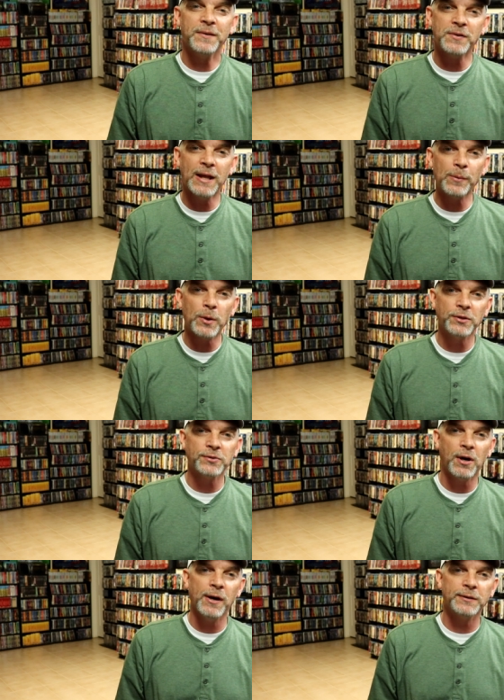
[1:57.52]
If you like what you
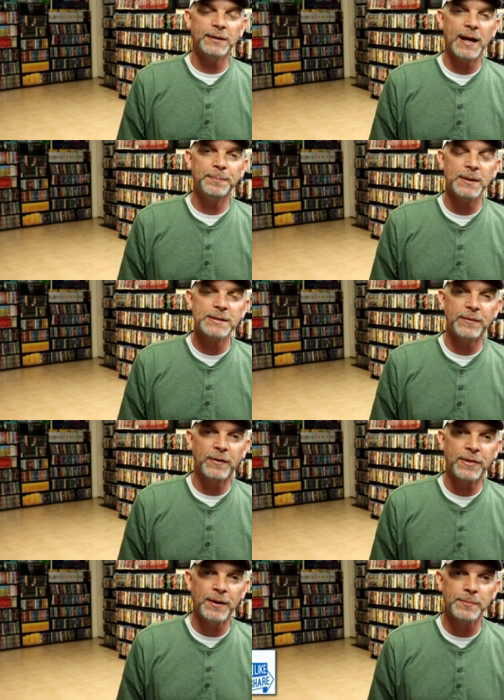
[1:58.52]
saw here today, please give
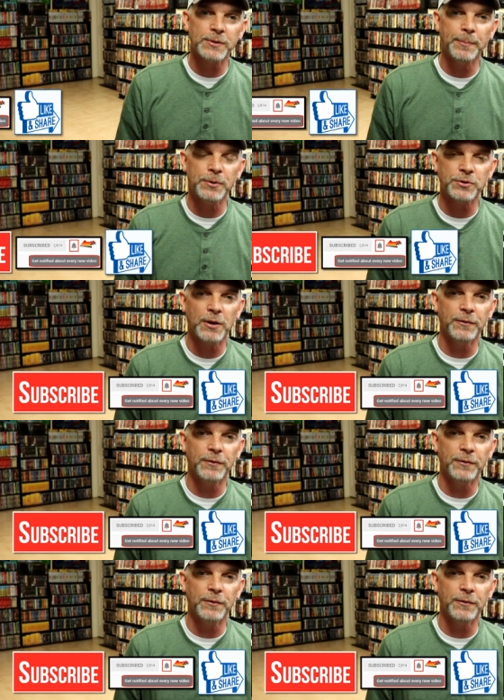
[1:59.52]
it a thumbs up and share